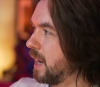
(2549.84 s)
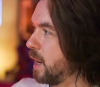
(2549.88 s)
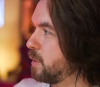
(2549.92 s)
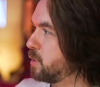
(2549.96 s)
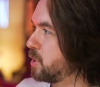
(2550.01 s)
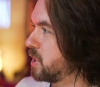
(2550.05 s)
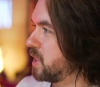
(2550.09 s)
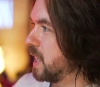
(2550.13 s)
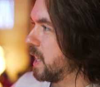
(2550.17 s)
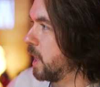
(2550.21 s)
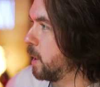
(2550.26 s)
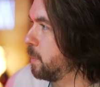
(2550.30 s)
I
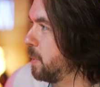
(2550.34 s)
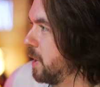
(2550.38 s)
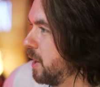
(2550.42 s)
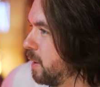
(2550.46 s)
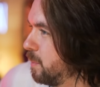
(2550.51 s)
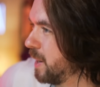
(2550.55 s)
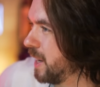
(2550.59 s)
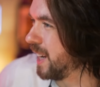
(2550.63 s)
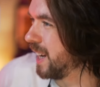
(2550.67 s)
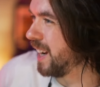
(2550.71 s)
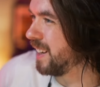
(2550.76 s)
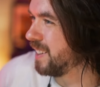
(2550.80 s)
was just thinking about it.
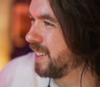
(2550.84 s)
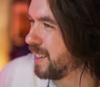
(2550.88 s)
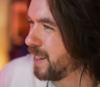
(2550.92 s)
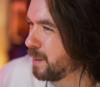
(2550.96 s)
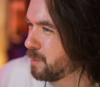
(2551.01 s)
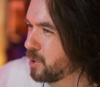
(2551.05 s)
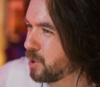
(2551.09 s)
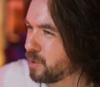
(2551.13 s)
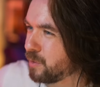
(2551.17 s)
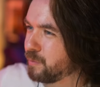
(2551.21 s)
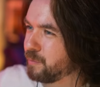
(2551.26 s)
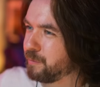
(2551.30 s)
I'm like, I think
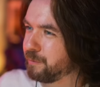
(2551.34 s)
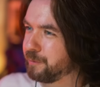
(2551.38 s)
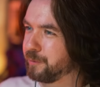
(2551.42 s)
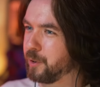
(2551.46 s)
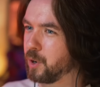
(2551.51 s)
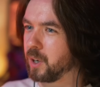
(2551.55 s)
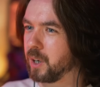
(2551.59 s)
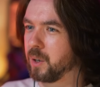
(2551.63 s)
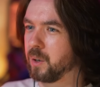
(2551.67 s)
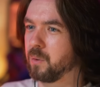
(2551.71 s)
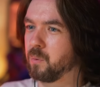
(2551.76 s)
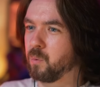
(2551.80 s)
I'm just
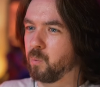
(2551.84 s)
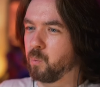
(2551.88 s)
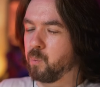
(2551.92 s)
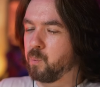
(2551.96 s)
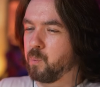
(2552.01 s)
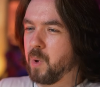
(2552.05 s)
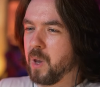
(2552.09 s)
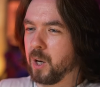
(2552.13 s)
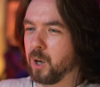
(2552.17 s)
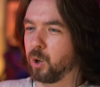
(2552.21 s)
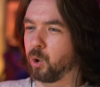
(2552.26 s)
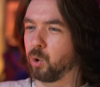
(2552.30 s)

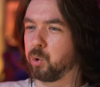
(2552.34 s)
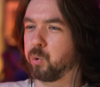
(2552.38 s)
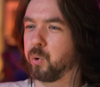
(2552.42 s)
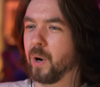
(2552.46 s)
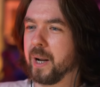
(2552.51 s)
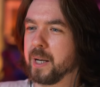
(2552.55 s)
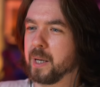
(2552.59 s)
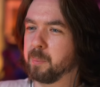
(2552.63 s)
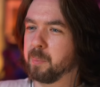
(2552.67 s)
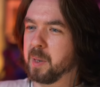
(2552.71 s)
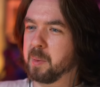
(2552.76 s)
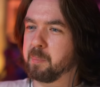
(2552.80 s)
fucking
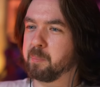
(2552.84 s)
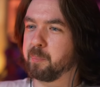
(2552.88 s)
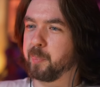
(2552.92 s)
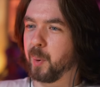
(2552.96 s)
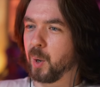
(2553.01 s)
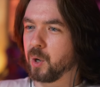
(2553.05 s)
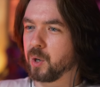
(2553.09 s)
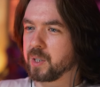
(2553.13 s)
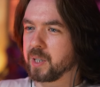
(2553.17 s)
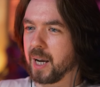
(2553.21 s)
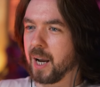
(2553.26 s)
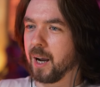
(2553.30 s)
incredibly
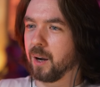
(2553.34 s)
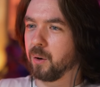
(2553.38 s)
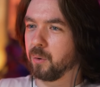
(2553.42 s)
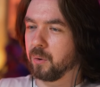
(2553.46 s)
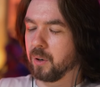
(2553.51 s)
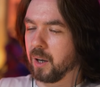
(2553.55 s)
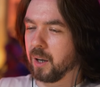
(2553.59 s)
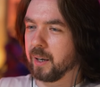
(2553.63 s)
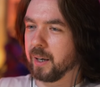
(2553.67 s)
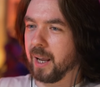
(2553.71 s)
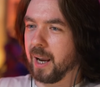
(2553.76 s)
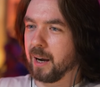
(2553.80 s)
burnt
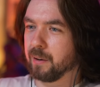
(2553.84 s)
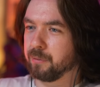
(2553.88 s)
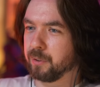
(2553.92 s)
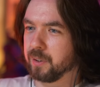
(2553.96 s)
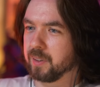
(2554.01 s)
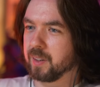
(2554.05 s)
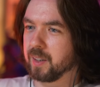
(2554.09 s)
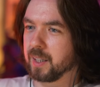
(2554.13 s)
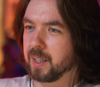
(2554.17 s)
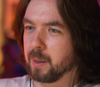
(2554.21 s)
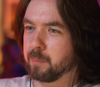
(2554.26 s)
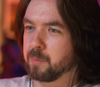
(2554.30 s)
out on
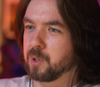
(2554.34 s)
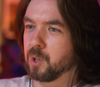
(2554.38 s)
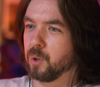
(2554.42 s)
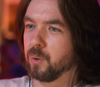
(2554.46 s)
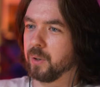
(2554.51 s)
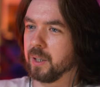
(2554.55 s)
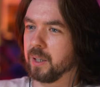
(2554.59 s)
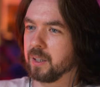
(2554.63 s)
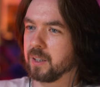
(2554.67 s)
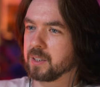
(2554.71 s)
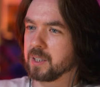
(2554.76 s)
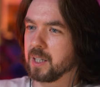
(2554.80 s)
everything I'm
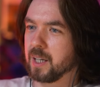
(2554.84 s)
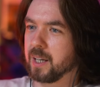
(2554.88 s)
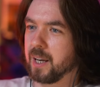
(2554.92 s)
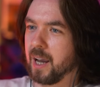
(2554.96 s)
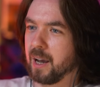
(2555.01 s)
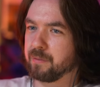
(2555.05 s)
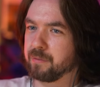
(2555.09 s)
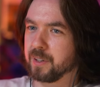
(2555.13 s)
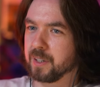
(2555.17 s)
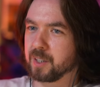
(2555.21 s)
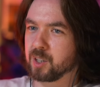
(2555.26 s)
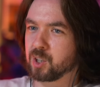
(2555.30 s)
doing because I
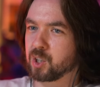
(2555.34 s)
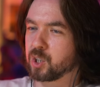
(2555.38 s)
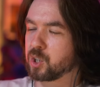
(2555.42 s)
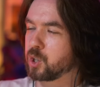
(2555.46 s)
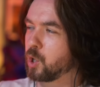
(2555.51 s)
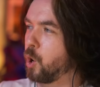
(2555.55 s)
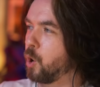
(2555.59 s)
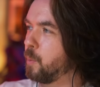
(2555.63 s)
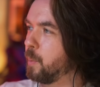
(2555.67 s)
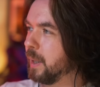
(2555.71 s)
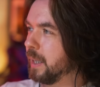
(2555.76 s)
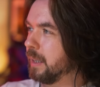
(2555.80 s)
have like
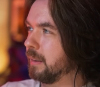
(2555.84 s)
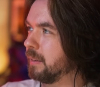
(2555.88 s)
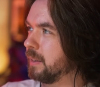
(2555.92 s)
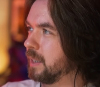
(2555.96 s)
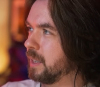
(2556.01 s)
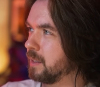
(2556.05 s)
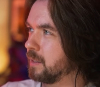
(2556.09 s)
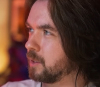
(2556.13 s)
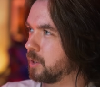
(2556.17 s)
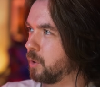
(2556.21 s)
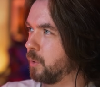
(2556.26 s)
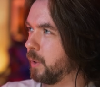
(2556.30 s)
so many
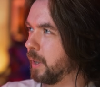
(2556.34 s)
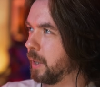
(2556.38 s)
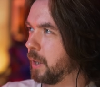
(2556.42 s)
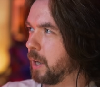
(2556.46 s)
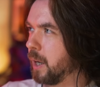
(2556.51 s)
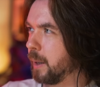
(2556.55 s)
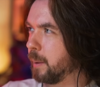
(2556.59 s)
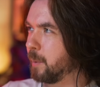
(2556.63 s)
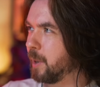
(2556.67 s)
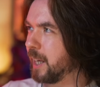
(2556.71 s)
things going on.